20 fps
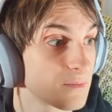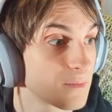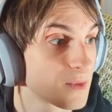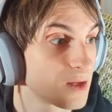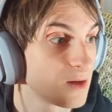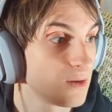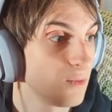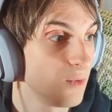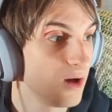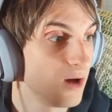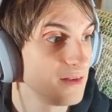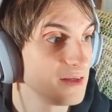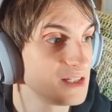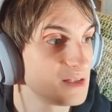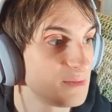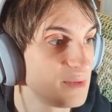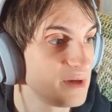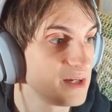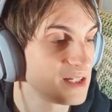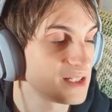Wall-E
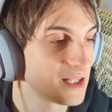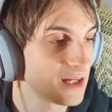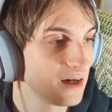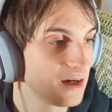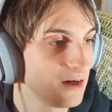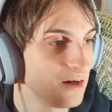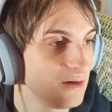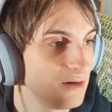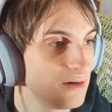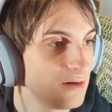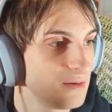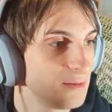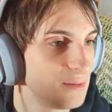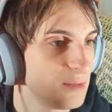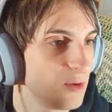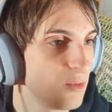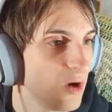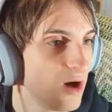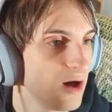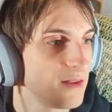speaks though,
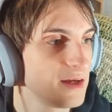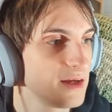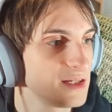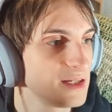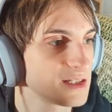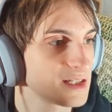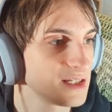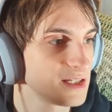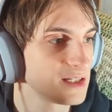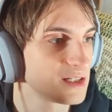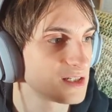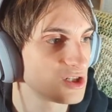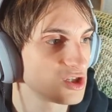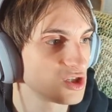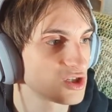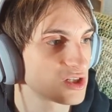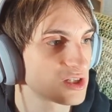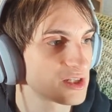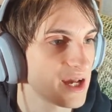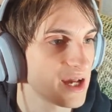but Wall-E doesn't
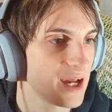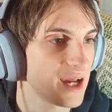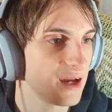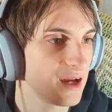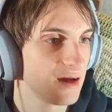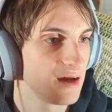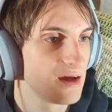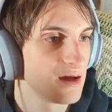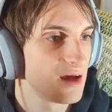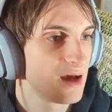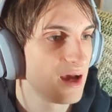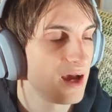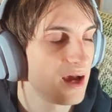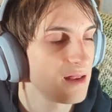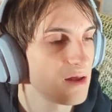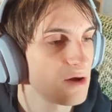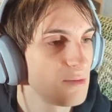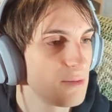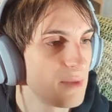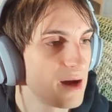just say,
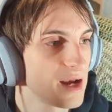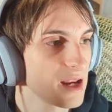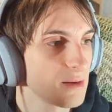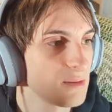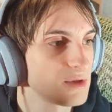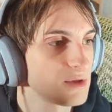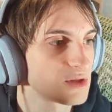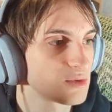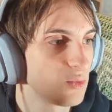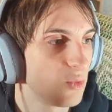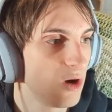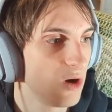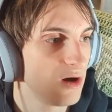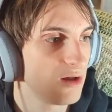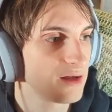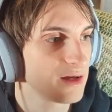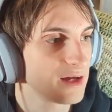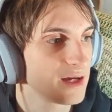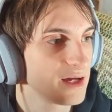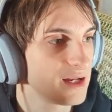hello, my name is
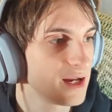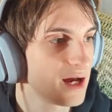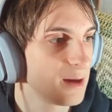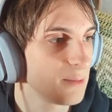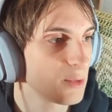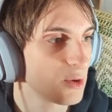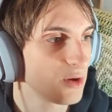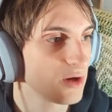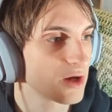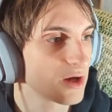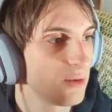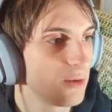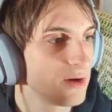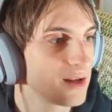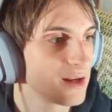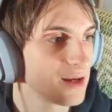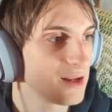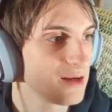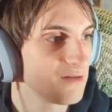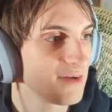Wall-E and I'm gonna go on
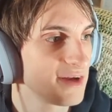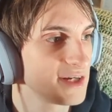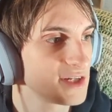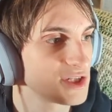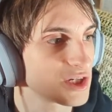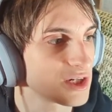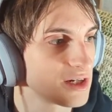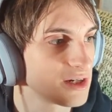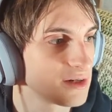an adventure.